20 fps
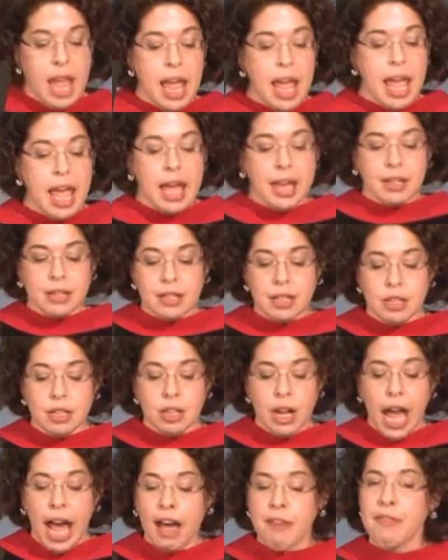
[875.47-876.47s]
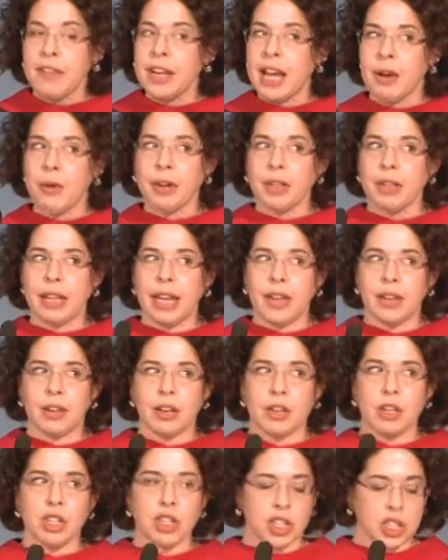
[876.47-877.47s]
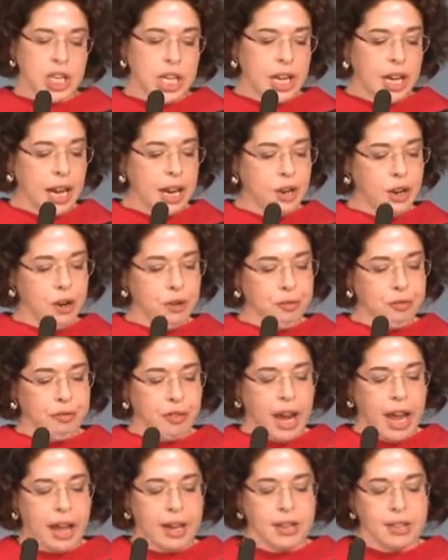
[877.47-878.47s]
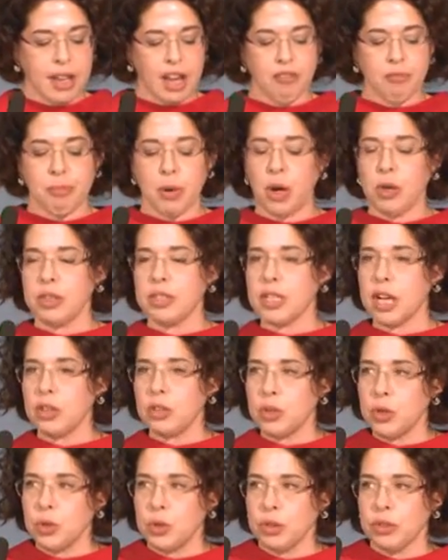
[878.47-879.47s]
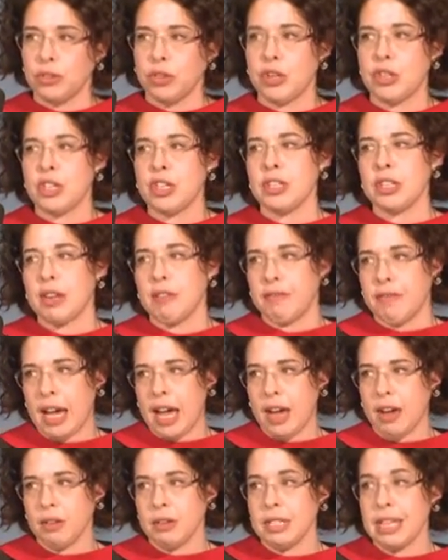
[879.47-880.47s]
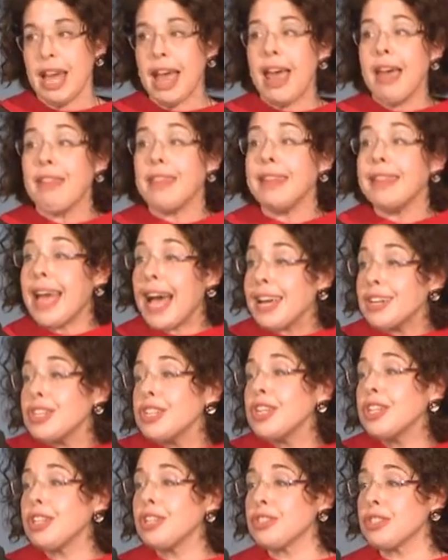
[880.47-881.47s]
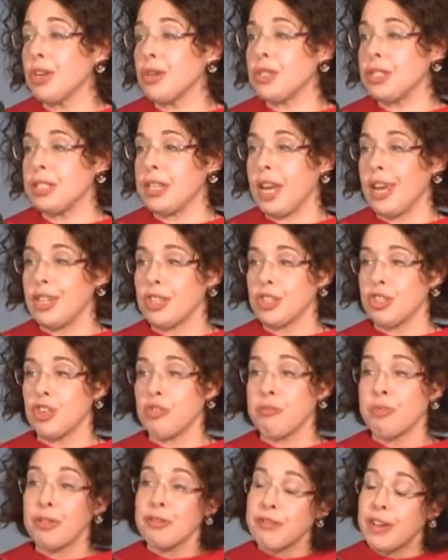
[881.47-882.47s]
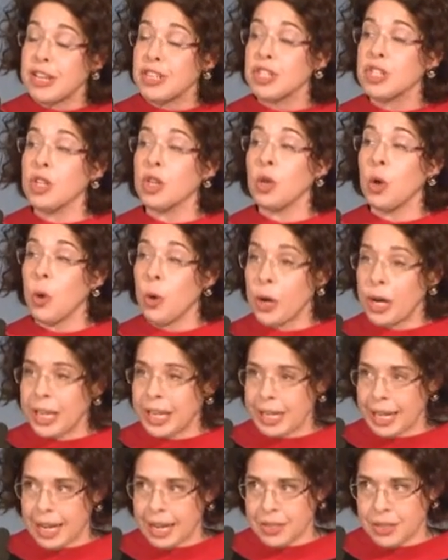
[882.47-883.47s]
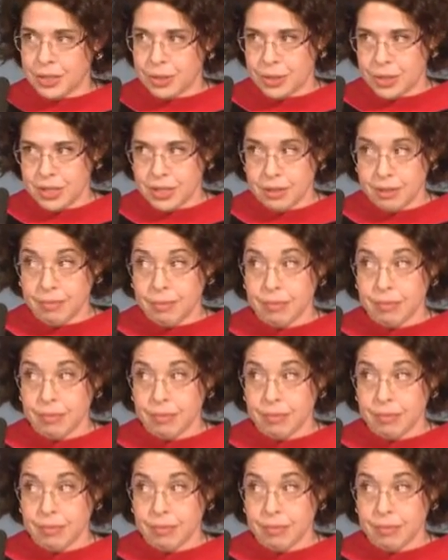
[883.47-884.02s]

And half an hour later, she and her friend have both done Google searches and found the National Association of Professional Organizers.